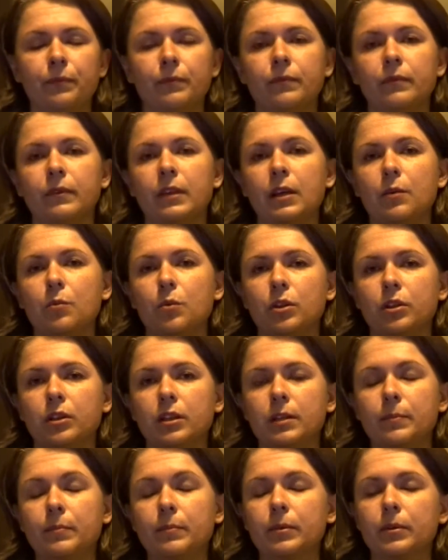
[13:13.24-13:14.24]
they would
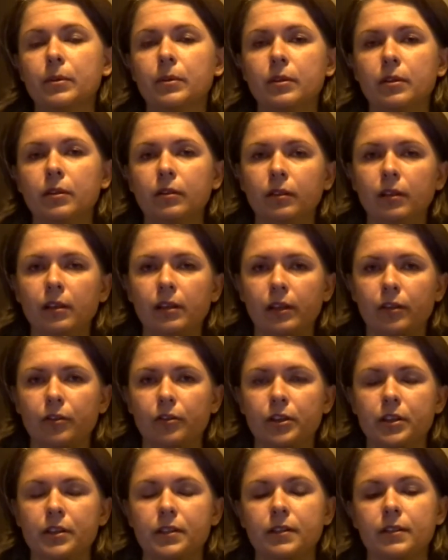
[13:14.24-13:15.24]
keep the
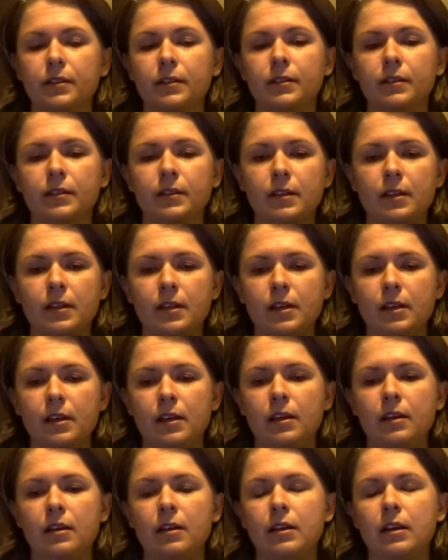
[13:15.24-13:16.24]
licorice
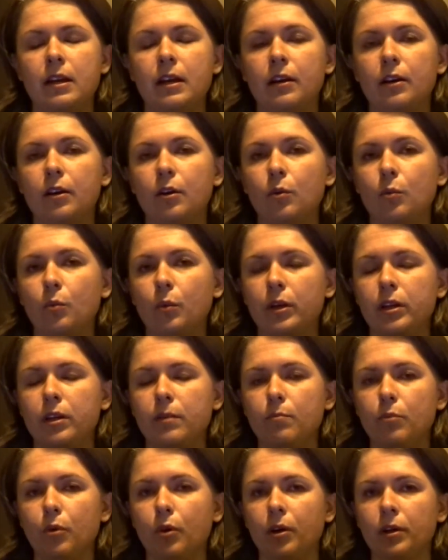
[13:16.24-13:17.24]
in there when he
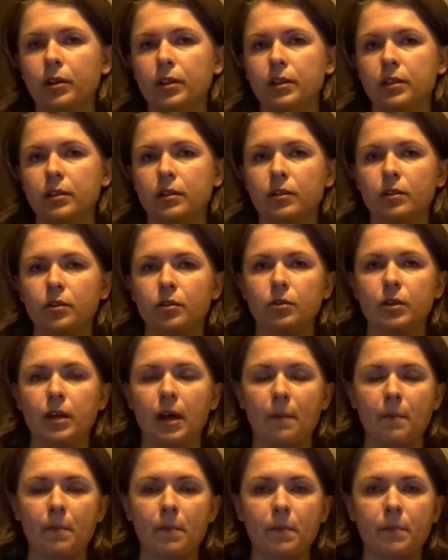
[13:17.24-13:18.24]
brought it to them.